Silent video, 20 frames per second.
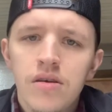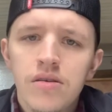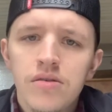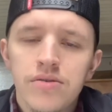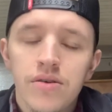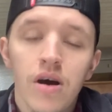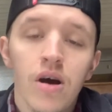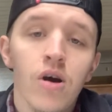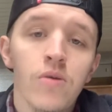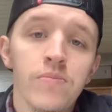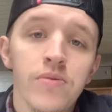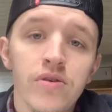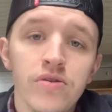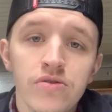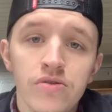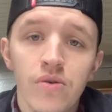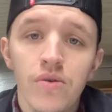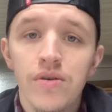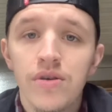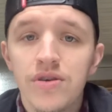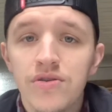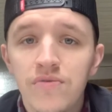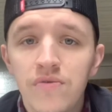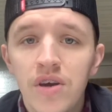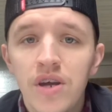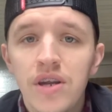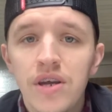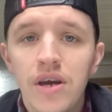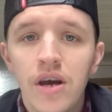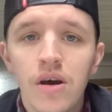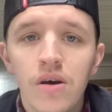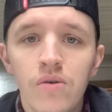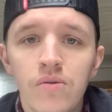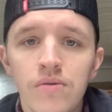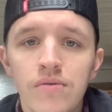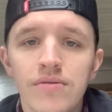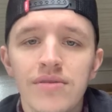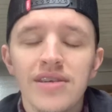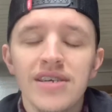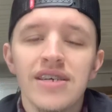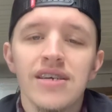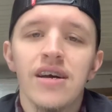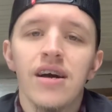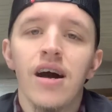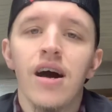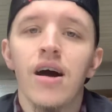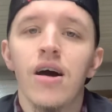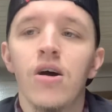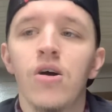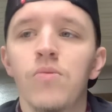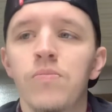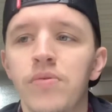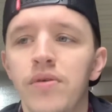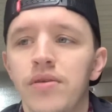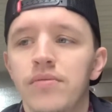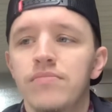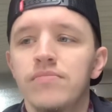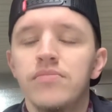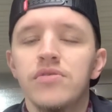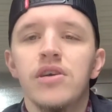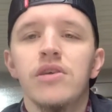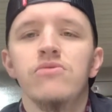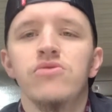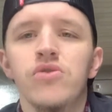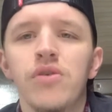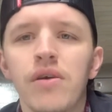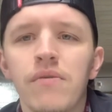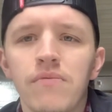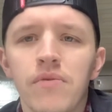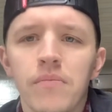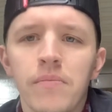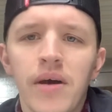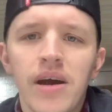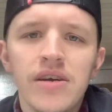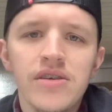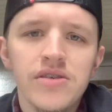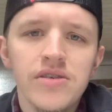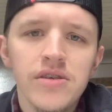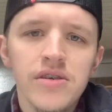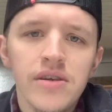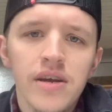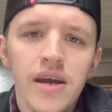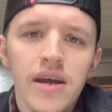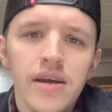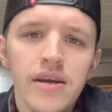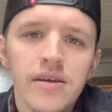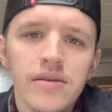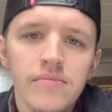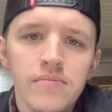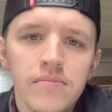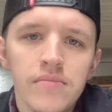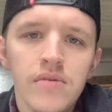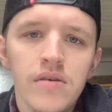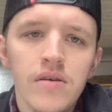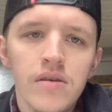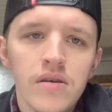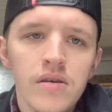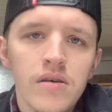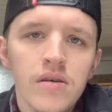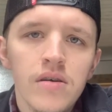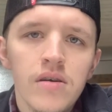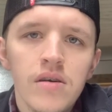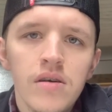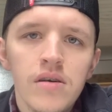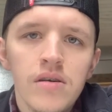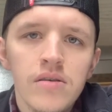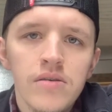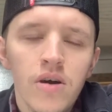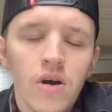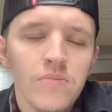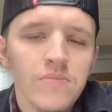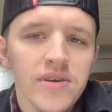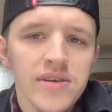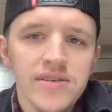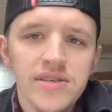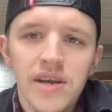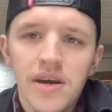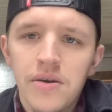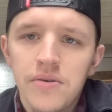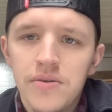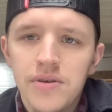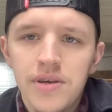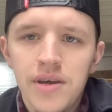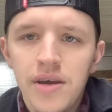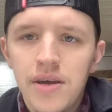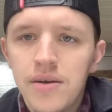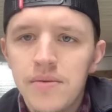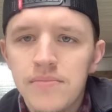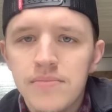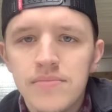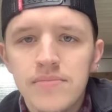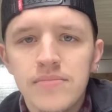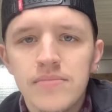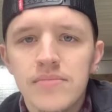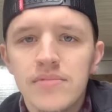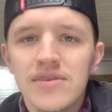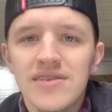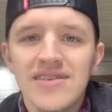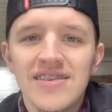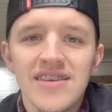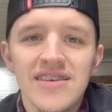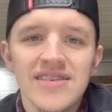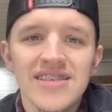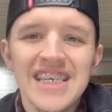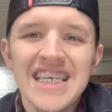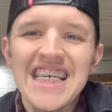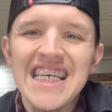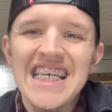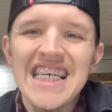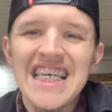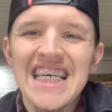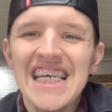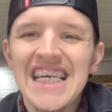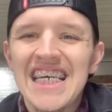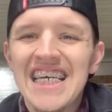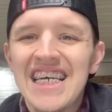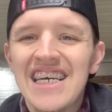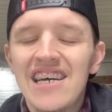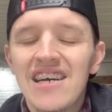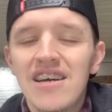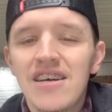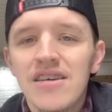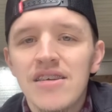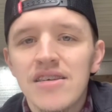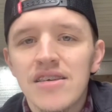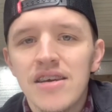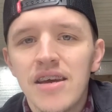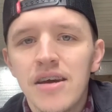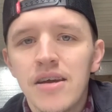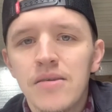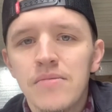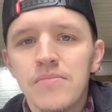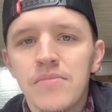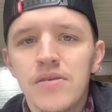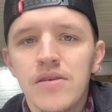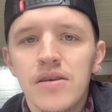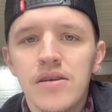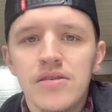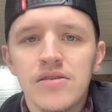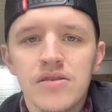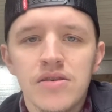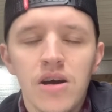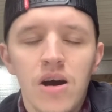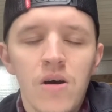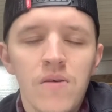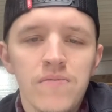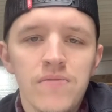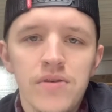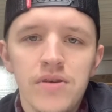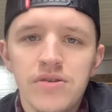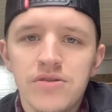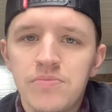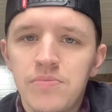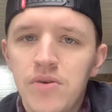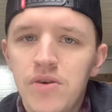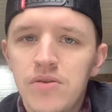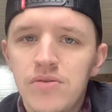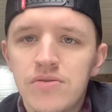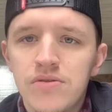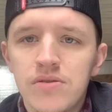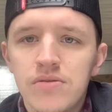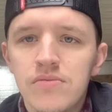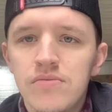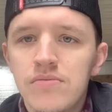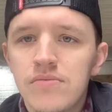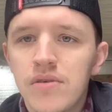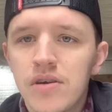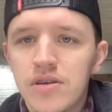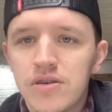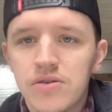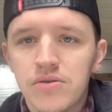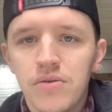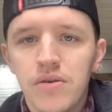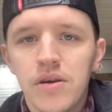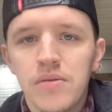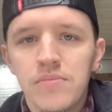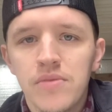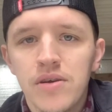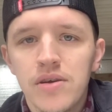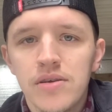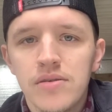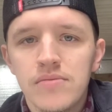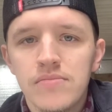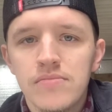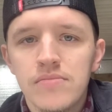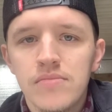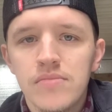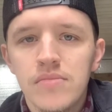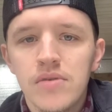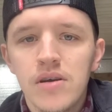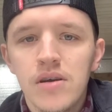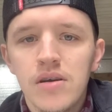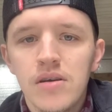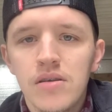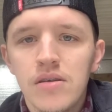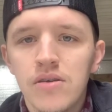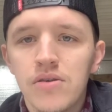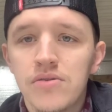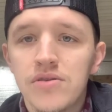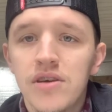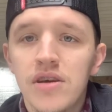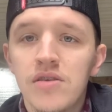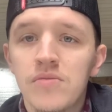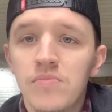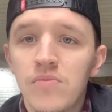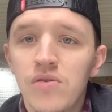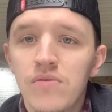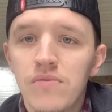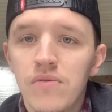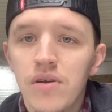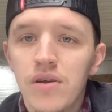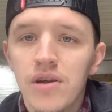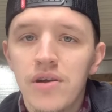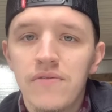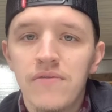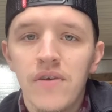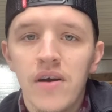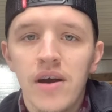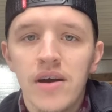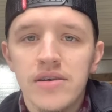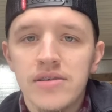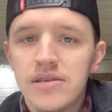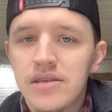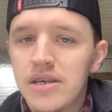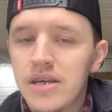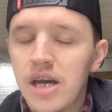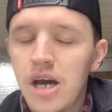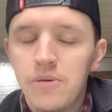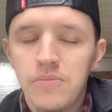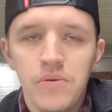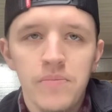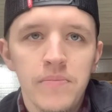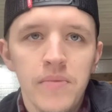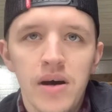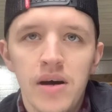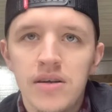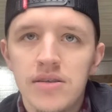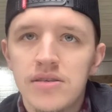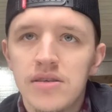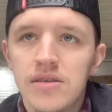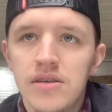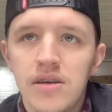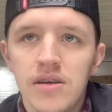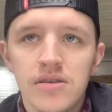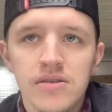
So I hope you enjoy this video. I hope it gives you information, and don't be scared to get them. Just get them. It's a confidence boost, extremely. Your teeth move really fast in a couple months.